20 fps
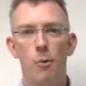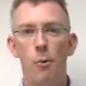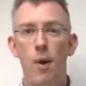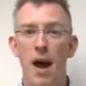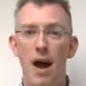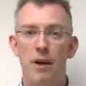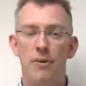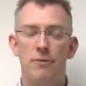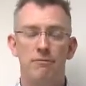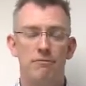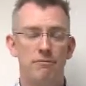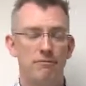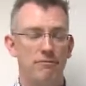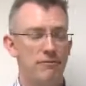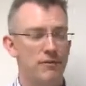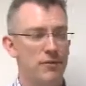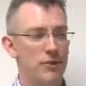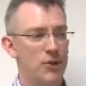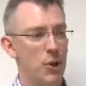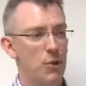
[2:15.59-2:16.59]
Wow.
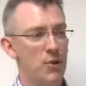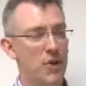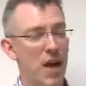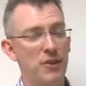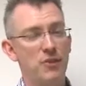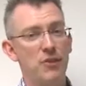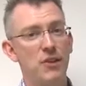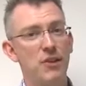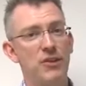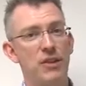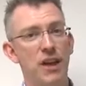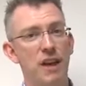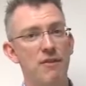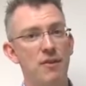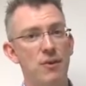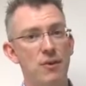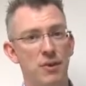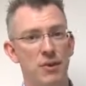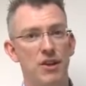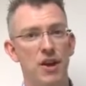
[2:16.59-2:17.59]
So that's going to
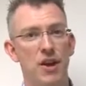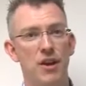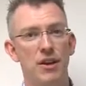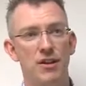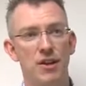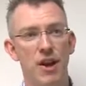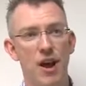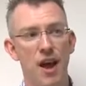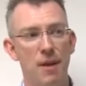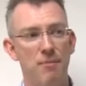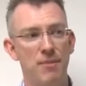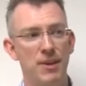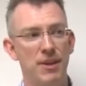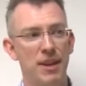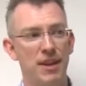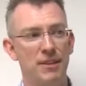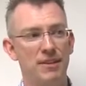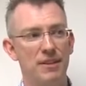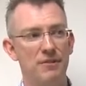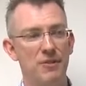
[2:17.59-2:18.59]
save you a ton of time,
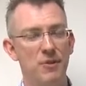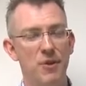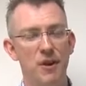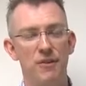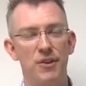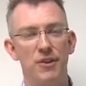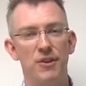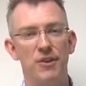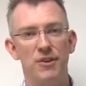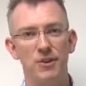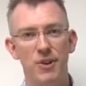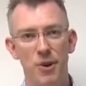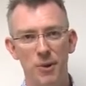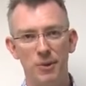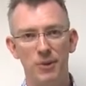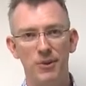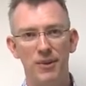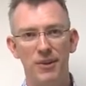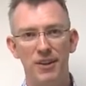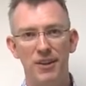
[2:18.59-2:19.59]
because if you ever
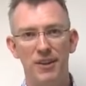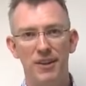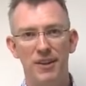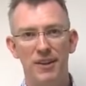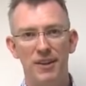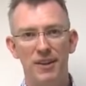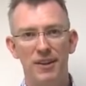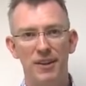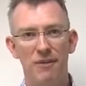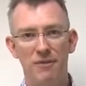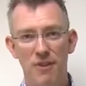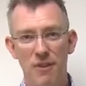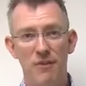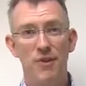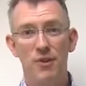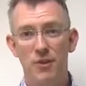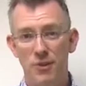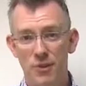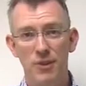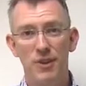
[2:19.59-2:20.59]

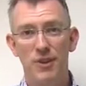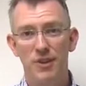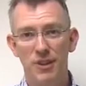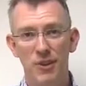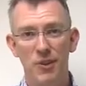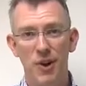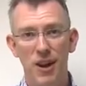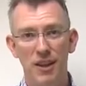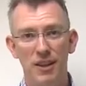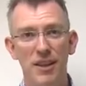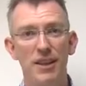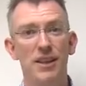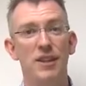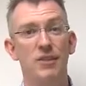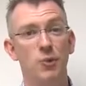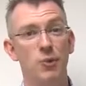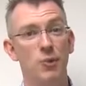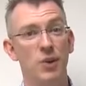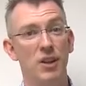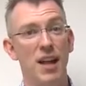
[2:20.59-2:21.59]
do this incorrectly,
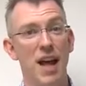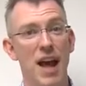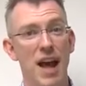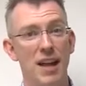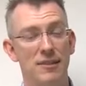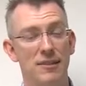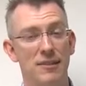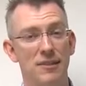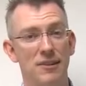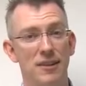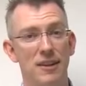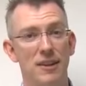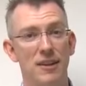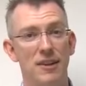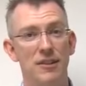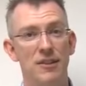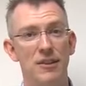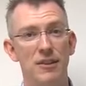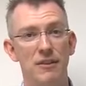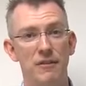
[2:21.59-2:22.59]
it's a real hassle
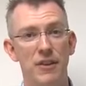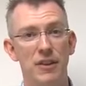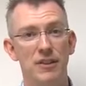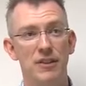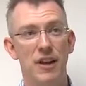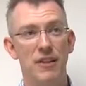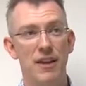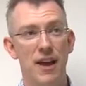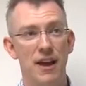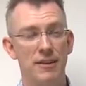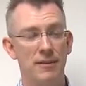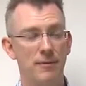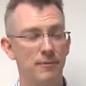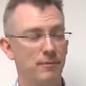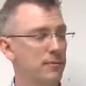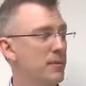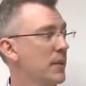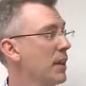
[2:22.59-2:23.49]
to fix all that.